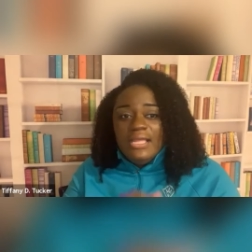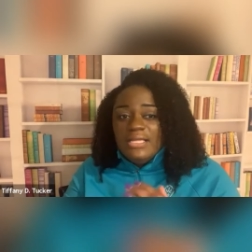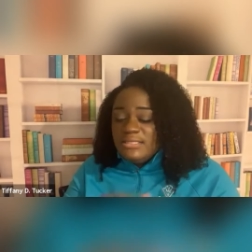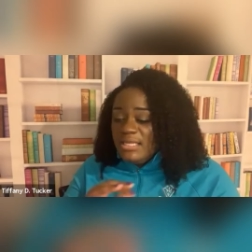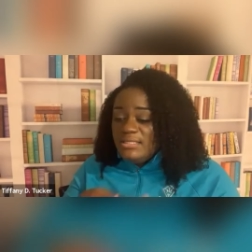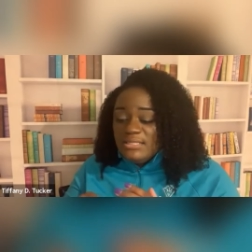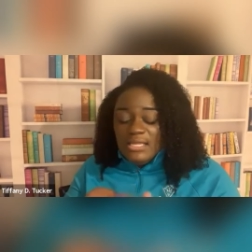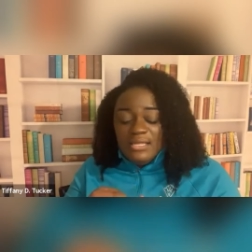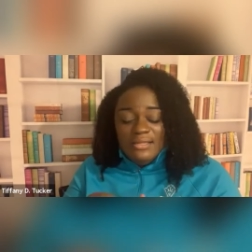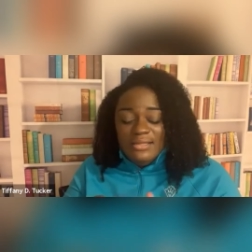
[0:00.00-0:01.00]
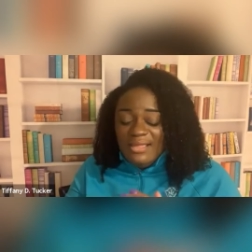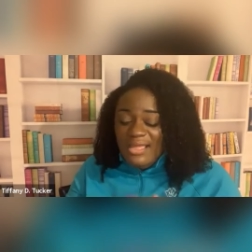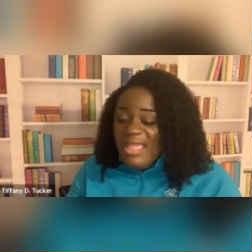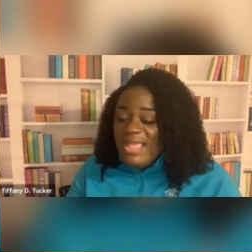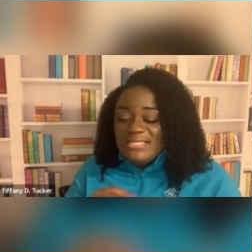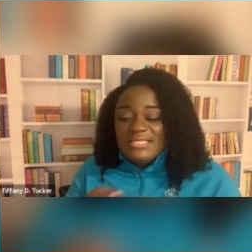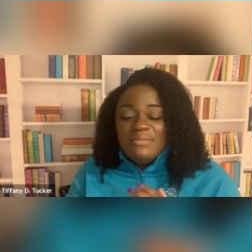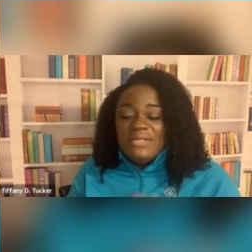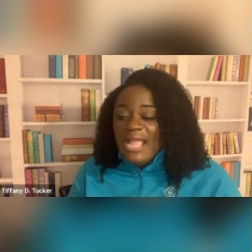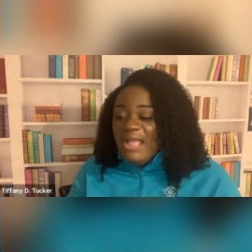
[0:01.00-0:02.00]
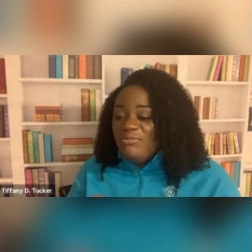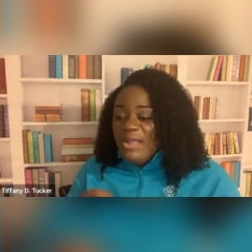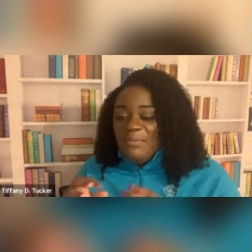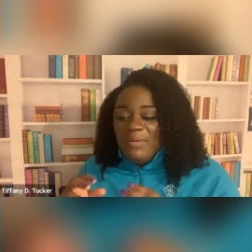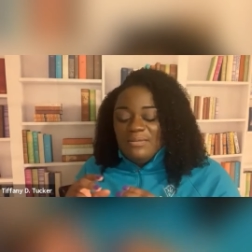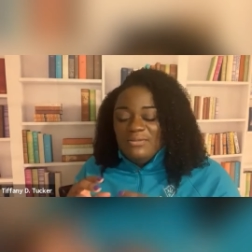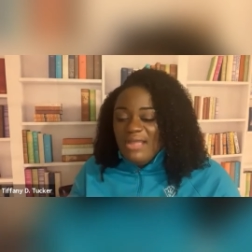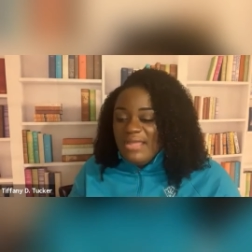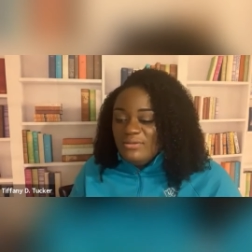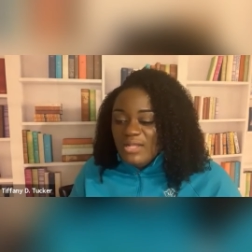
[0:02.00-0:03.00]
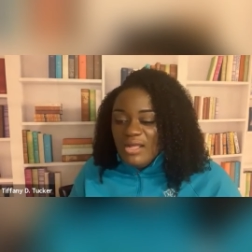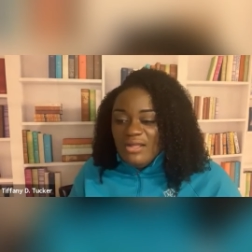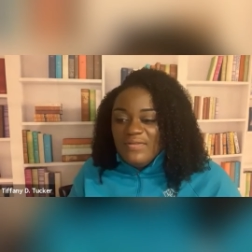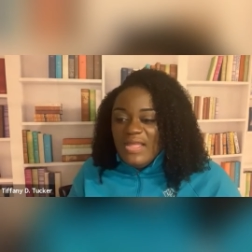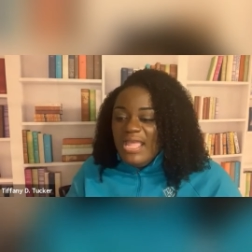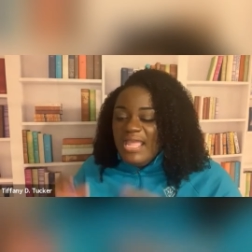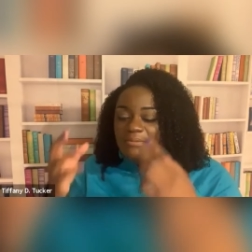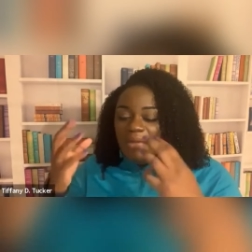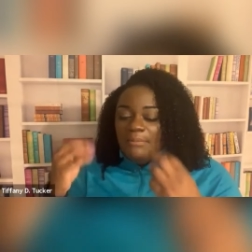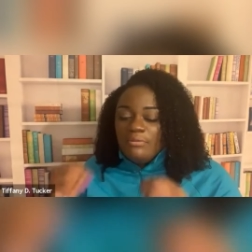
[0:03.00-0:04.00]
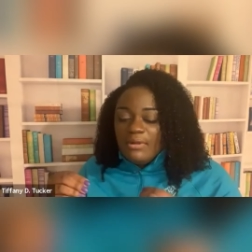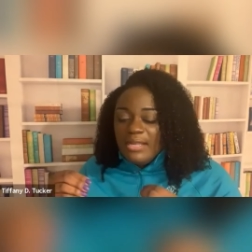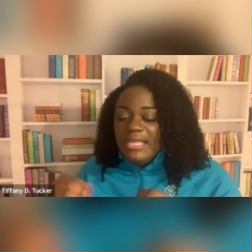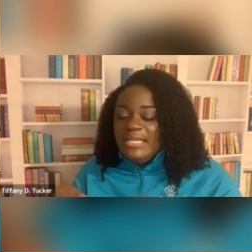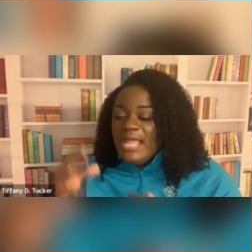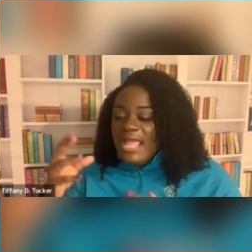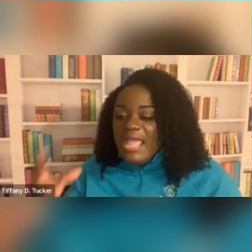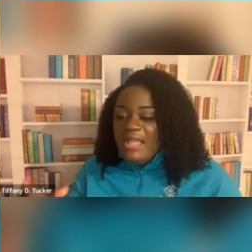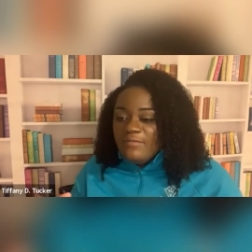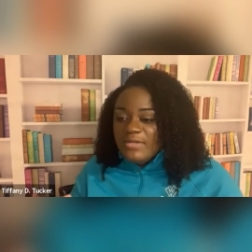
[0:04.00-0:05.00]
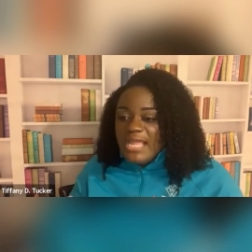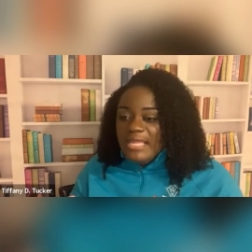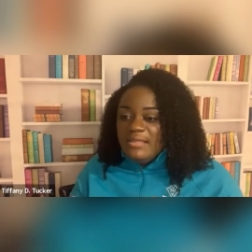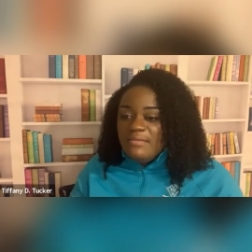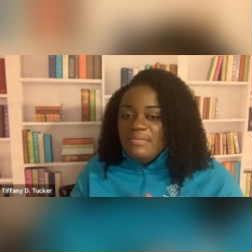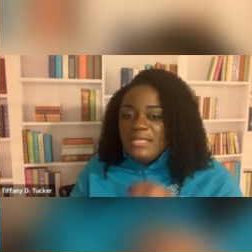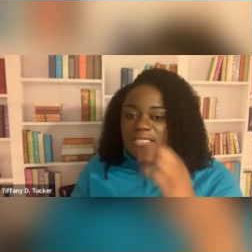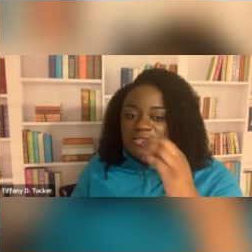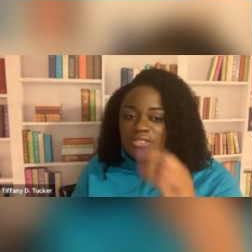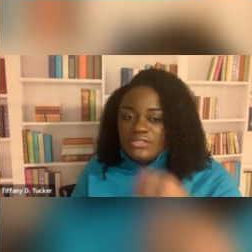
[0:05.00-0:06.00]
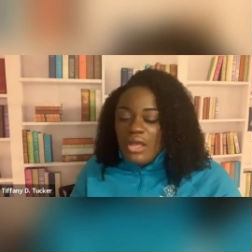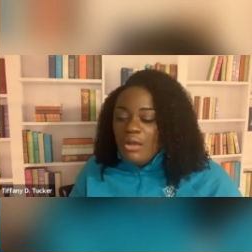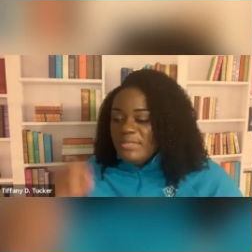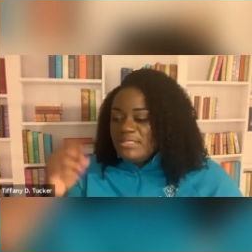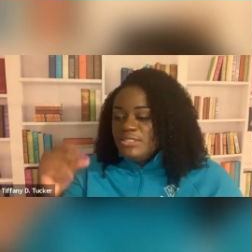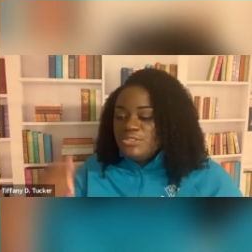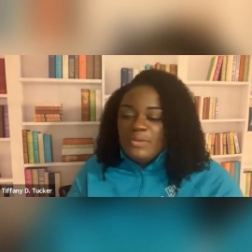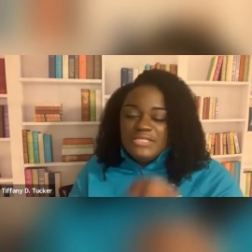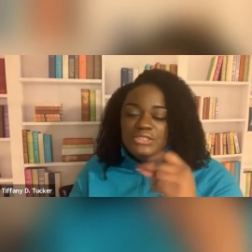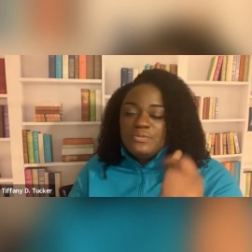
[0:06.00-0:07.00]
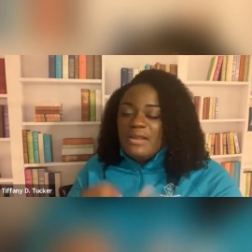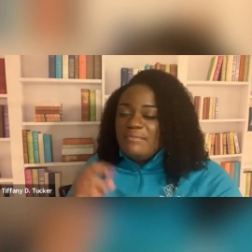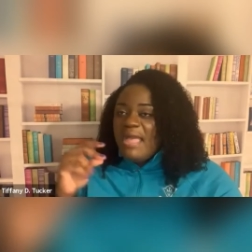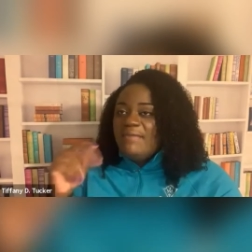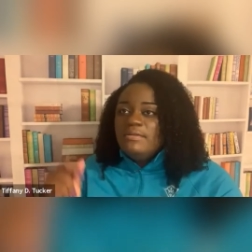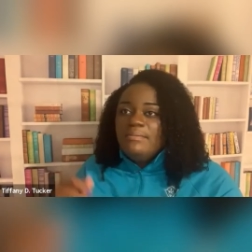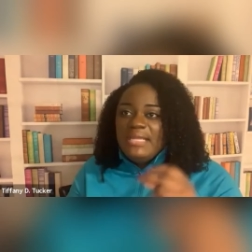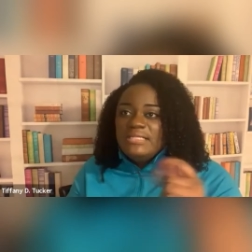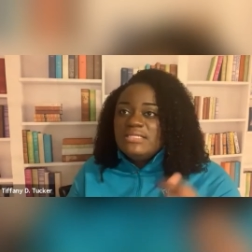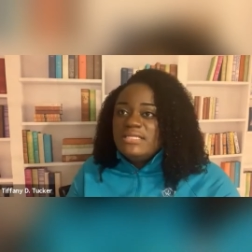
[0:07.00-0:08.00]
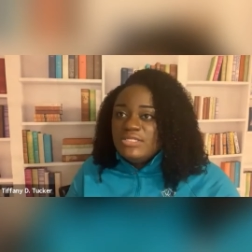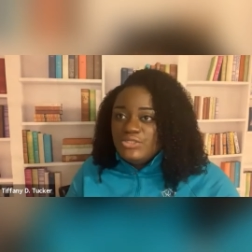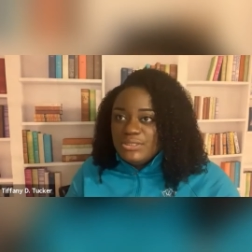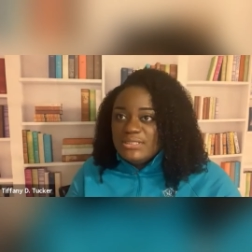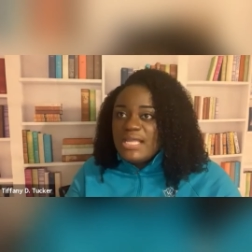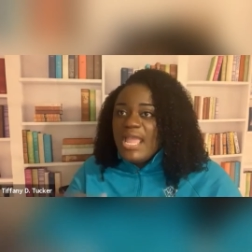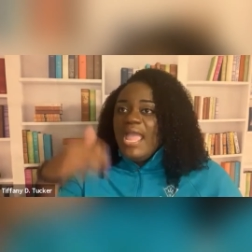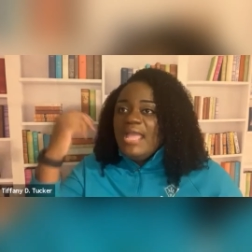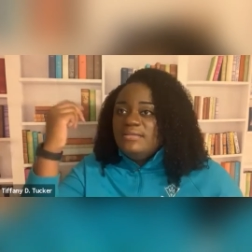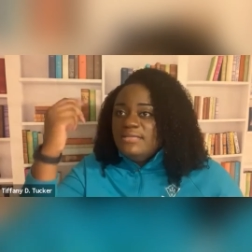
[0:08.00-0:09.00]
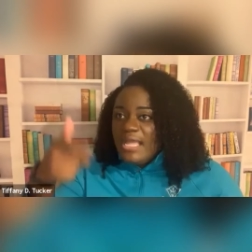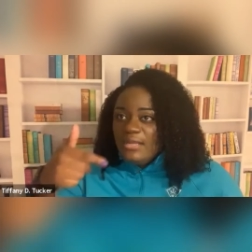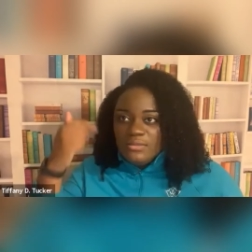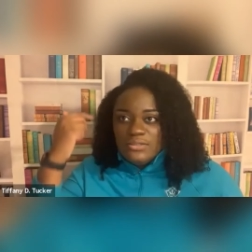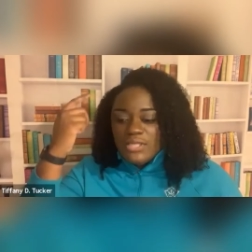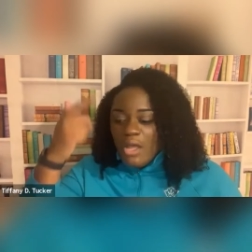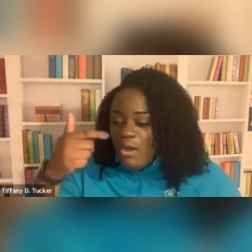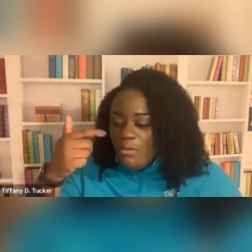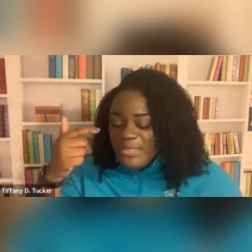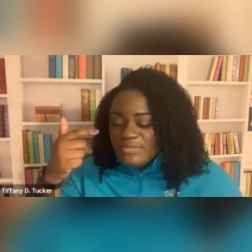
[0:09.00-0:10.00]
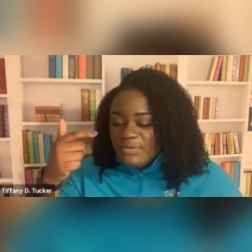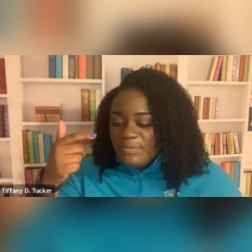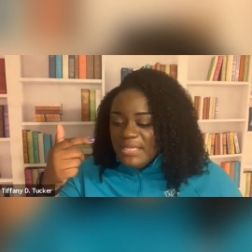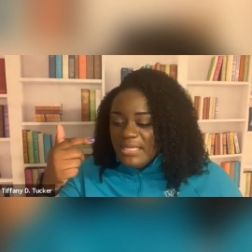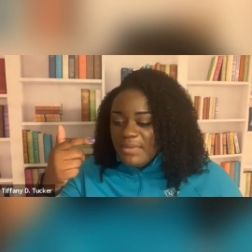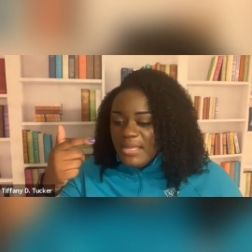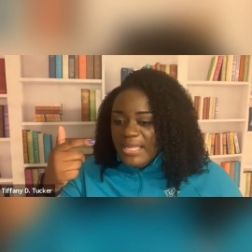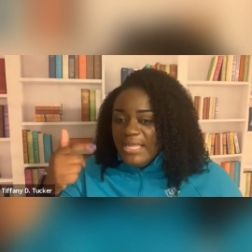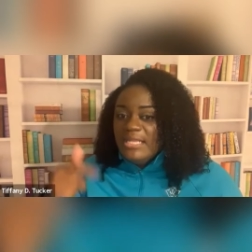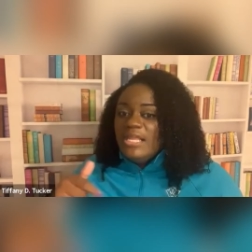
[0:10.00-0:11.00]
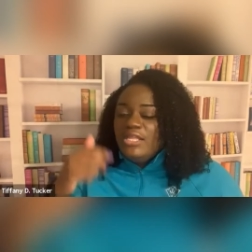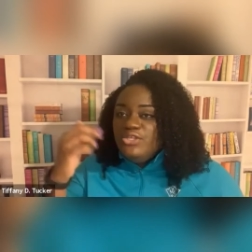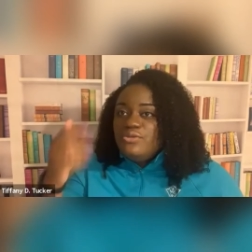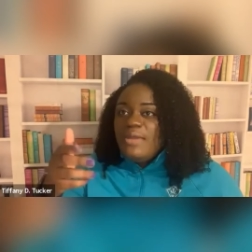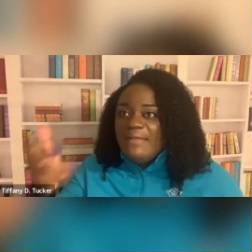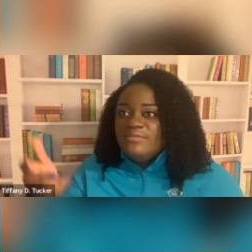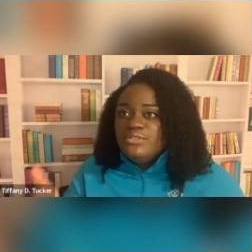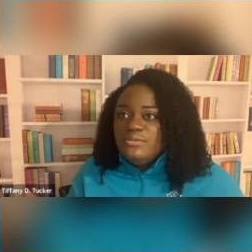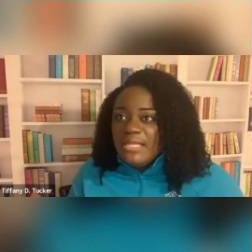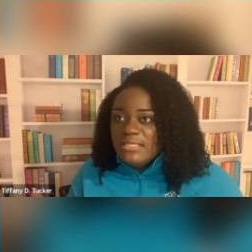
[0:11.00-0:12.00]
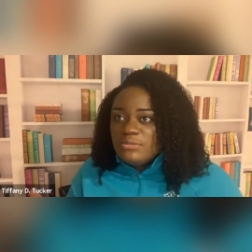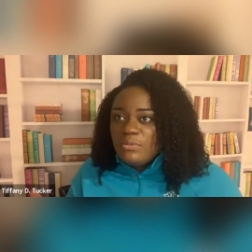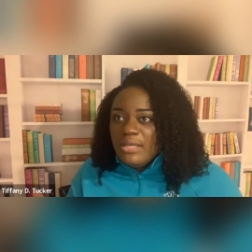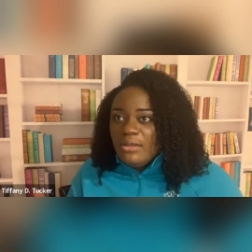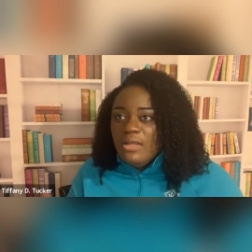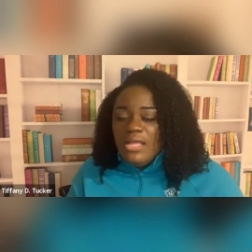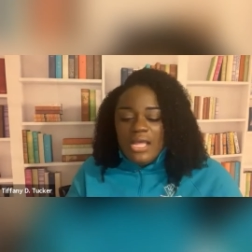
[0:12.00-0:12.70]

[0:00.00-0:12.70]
It's something I probably rattle off in my brain every day, because there's always situations where I'm having to make decisions, and that's always replaying in my head. You have to do that as well.